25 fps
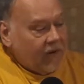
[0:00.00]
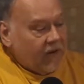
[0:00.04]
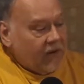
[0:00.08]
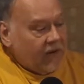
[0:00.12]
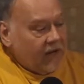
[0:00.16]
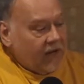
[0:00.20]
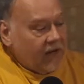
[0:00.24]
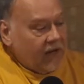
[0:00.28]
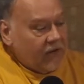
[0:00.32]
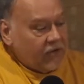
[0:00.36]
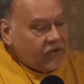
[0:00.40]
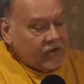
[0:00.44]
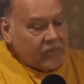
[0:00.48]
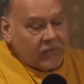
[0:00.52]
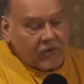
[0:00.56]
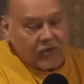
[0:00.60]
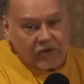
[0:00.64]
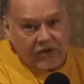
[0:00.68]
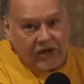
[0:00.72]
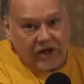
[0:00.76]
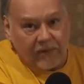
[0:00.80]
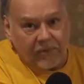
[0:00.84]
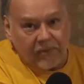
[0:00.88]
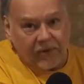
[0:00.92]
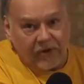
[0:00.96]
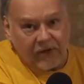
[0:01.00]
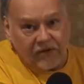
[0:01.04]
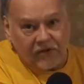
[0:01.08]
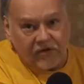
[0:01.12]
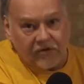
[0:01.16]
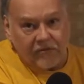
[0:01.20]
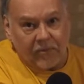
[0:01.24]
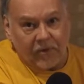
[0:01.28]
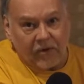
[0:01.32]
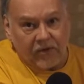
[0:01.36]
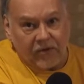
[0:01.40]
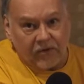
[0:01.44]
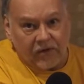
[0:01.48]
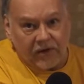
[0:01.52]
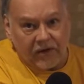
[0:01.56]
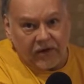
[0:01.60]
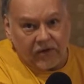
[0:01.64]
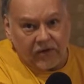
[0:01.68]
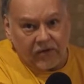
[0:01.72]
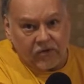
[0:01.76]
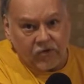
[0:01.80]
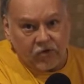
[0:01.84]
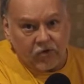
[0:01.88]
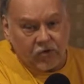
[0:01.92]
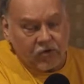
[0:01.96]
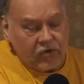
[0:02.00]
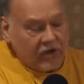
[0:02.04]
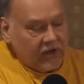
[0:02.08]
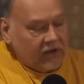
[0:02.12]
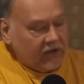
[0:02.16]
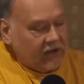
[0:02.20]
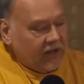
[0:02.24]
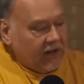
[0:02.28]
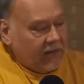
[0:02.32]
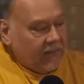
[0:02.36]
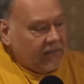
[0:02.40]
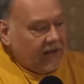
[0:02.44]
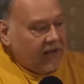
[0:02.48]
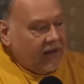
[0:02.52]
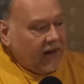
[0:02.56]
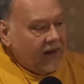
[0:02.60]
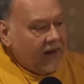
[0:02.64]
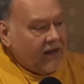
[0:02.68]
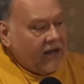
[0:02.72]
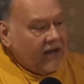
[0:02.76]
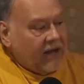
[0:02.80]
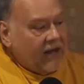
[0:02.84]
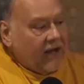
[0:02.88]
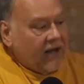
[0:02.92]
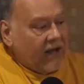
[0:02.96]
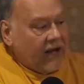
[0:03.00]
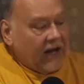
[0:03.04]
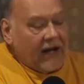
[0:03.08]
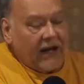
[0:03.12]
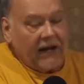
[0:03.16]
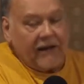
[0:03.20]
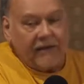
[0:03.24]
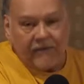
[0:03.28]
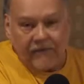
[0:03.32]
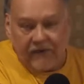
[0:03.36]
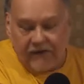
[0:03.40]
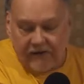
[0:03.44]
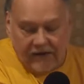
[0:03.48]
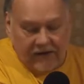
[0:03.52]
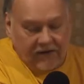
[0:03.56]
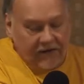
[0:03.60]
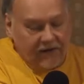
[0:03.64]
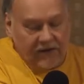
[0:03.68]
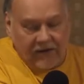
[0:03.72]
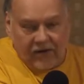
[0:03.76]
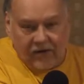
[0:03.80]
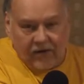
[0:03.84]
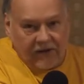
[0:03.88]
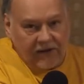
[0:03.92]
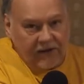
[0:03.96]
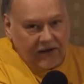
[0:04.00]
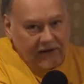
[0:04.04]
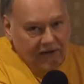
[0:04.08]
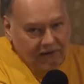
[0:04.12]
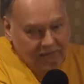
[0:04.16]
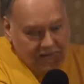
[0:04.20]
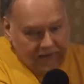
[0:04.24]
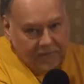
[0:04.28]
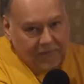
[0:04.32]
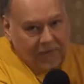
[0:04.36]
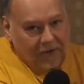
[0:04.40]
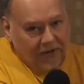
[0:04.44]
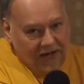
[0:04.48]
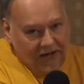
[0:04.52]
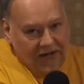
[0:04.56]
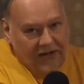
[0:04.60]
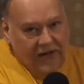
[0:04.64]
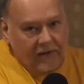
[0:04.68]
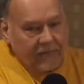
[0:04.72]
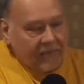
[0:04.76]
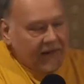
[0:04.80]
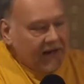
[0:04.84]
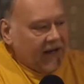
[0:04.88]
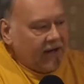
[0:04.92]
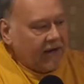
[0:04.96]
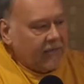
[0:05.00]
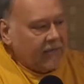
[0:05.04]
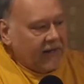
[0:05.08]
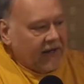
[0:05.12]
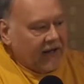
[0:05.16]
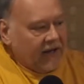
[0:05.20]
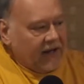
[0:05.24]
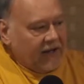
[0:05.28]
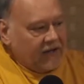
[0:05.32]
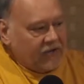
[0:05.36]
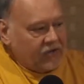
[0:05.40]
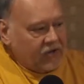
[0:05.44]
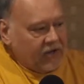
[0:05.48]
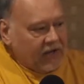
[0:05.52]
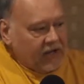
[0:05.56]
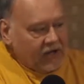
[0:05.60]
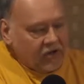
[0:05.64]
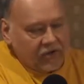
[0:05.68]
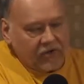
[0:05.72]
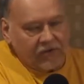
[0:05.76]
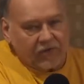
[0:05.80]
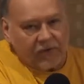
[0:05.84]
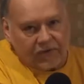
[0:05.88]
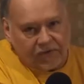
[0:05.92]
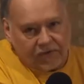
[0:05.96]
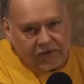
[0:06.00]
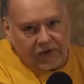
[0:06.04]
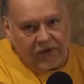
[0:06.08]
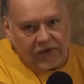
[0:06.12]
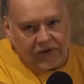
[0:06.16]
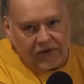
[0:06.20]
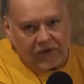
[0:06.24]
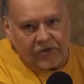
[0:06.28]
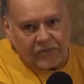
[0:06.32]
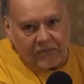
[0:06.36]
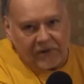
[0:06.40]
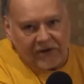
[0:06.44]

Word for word: It is the most comprehensive book written on Juji Gatame. I, you know, I'm bragging about it, but I actually refer to this